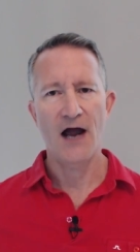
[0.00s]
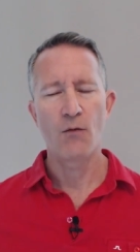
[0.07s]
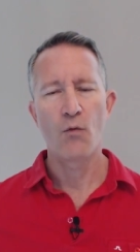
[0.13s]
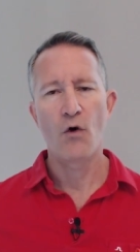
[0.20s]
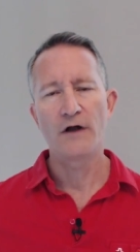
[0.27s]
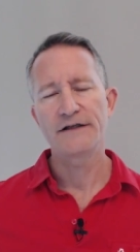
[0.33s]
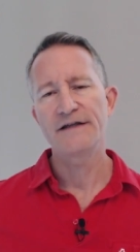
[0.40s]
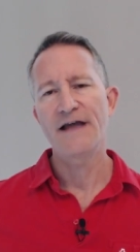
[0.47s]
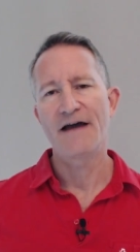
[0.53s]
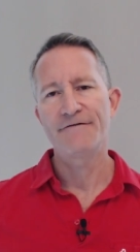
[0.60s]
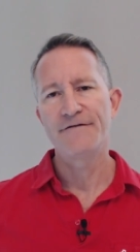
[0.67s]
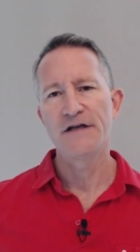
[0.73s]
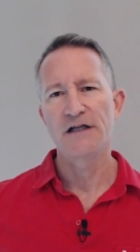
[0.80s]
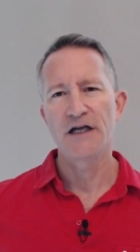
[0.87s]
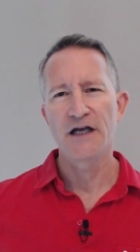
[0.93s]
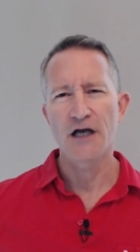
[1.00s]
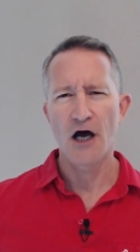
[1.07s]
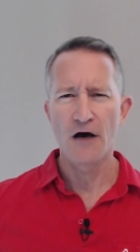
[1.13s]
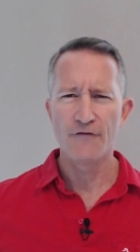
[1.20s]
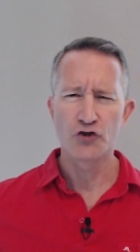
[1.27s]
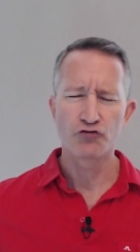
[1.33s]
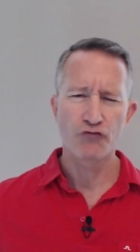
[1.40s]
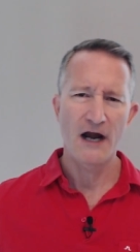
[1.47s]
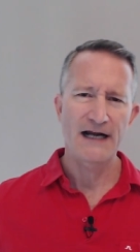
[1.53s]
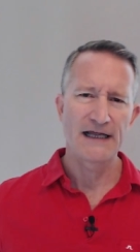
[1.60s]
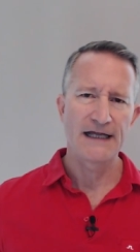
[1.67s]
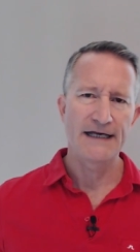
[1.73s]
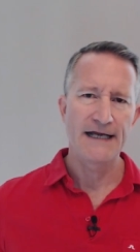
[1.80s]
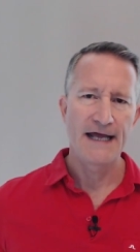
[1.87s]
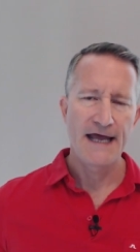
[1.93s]
I wanted that feeling of
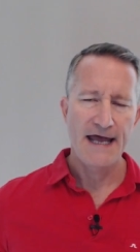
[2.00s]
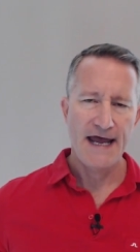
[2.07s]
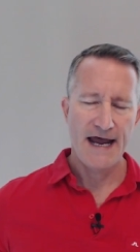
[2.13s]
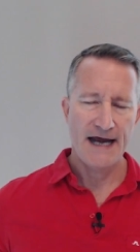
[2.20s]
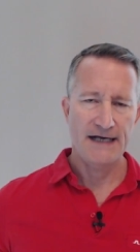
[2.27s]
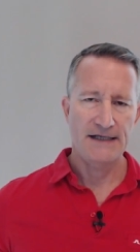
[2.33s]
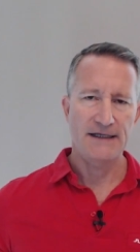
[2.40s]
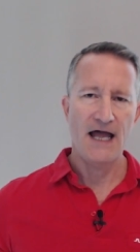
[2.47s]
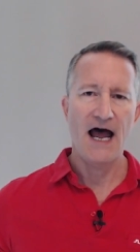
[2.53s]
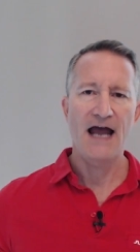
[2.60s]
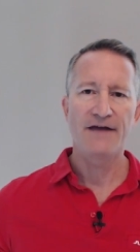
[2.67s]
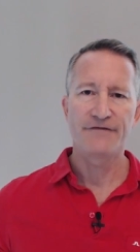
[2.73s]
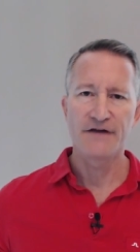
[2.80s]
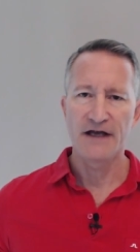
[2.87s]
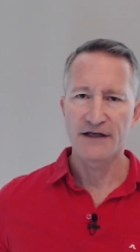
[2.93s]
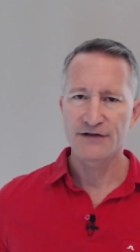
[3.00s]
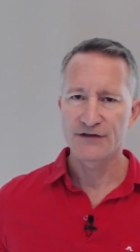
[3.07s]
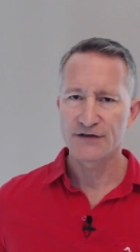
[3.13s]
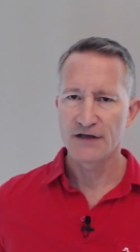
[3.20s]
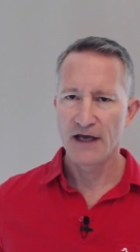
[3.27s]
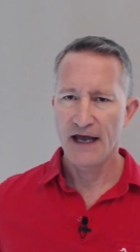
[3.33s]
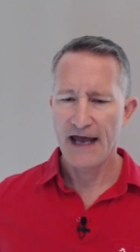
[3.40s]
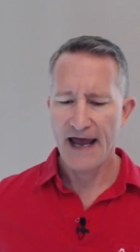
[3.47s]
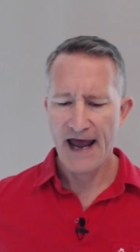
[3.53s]
adrenaline and aliveness,